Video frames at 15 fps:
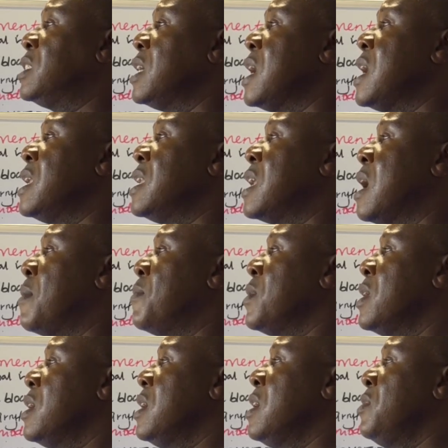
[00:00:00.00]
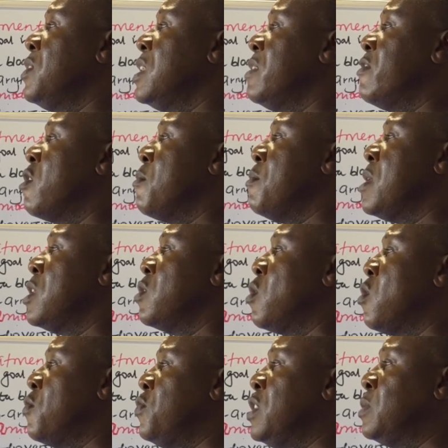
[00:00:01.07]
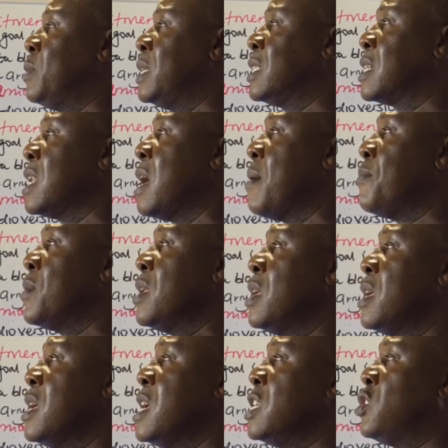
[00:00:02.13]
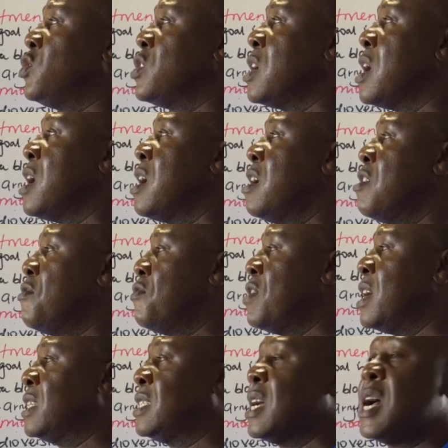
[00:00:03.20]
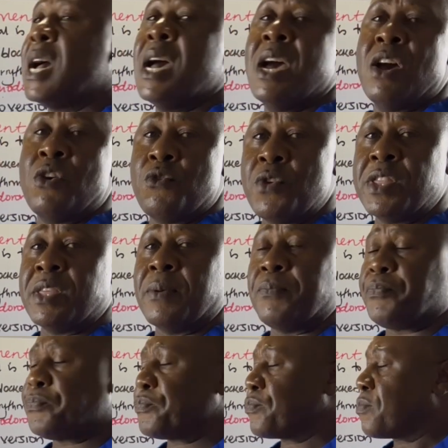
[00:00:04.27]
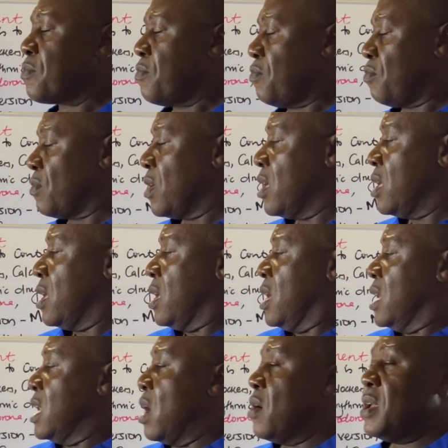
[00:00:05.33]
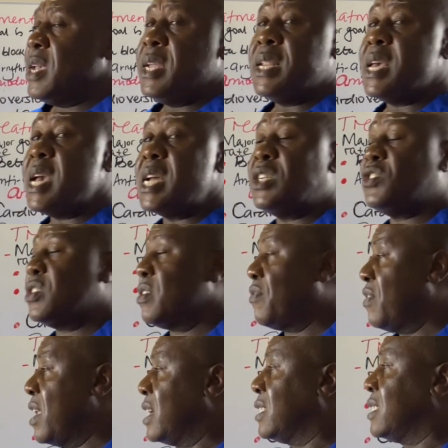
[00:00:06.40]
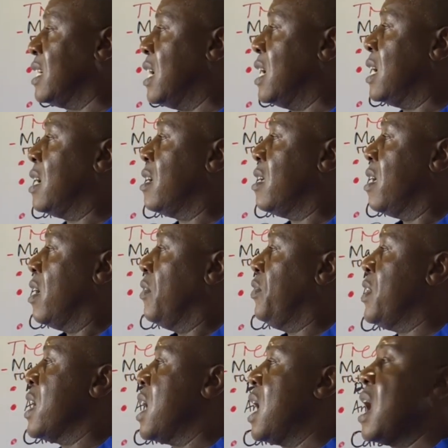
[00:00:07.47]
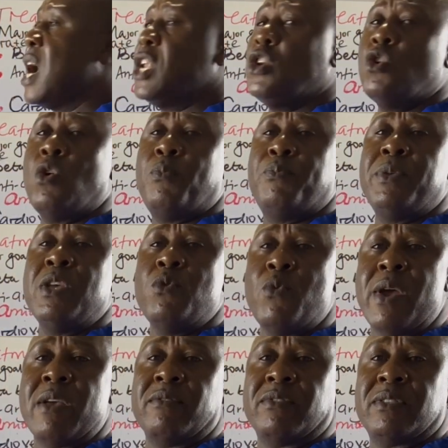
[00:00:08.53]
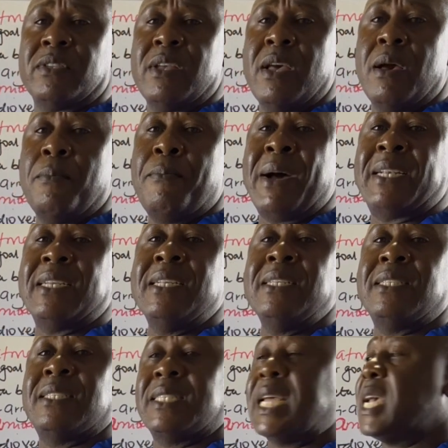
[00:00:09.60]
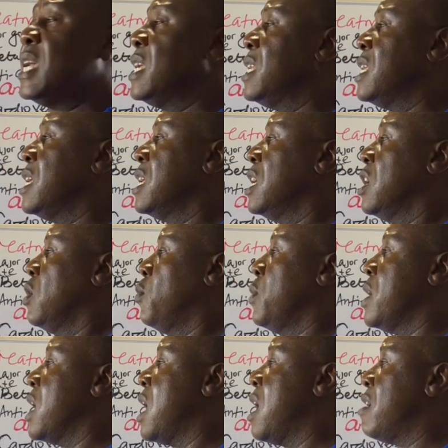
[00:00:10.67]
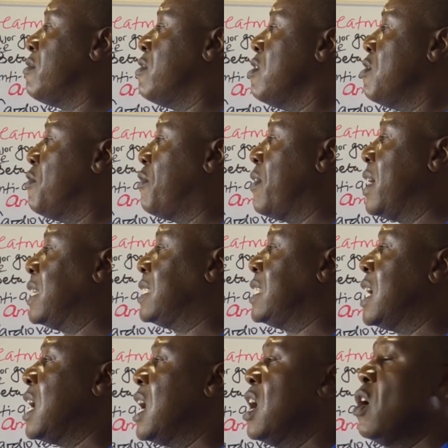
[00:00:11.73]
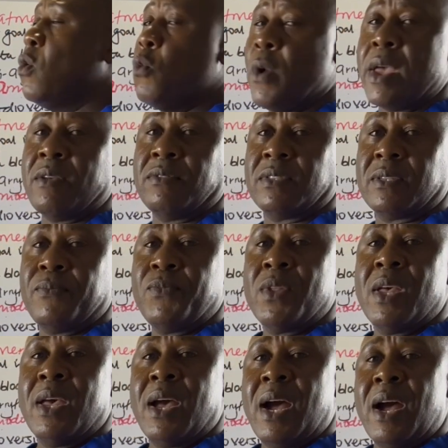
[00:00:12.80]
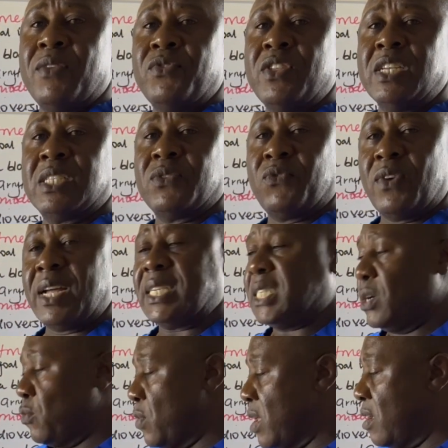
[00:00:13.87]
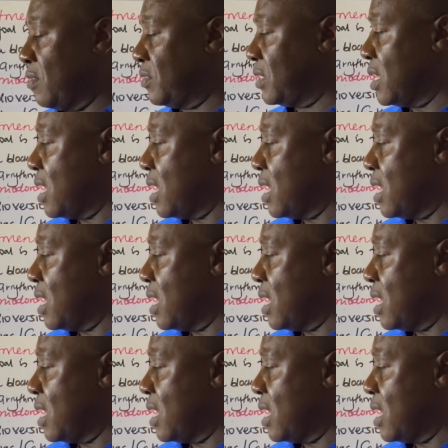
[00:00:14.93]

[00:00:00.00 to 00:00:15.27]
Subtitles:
end up in the development of this particular atrial flutter rhythm. Now, in atrial flutter, there are no P waves, but instead we have flutter waves. And these flutter waves